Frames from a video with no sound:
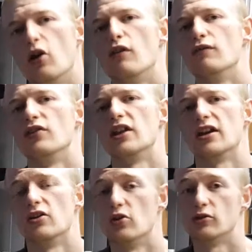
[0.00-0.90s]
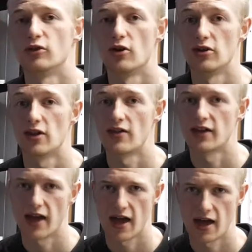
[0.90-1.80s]
of the auto leather
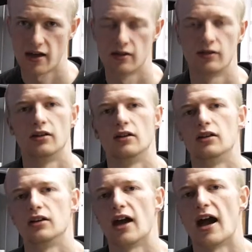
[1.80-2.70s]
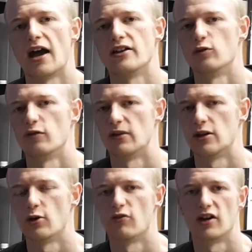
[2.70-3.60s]
care guide that we've
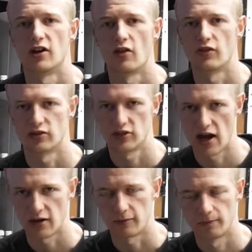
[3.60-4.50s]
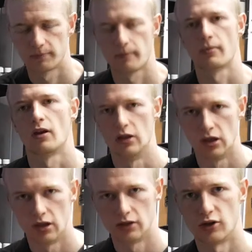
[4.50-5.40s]
been covering on this channel.
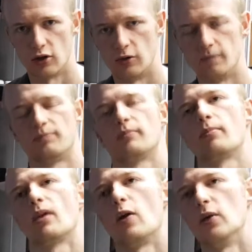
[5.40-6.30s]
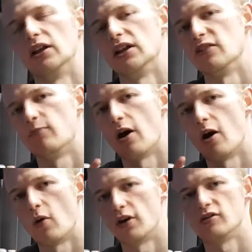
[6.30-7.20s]
So I will leave
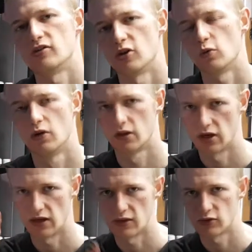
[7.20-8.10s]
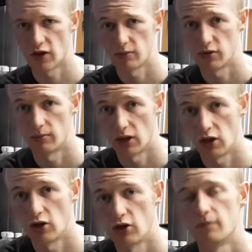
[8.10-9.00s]
part one and two in the description
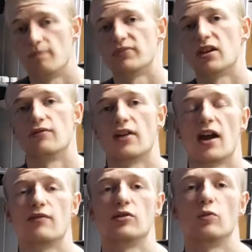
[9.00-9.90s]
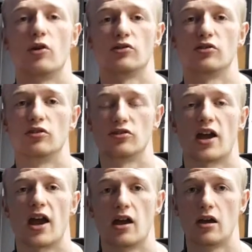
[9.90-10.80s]
below. If you haven't watched those
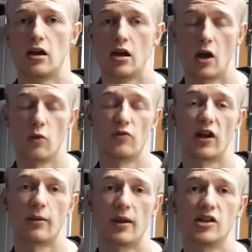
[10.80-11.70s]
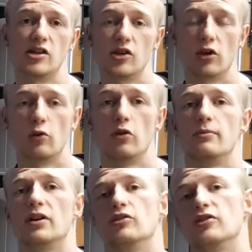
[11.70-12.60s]
yet, I would recommend you do,
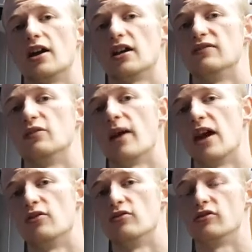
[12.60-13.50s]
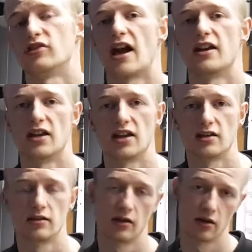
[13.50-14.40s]
because that gives a better understanding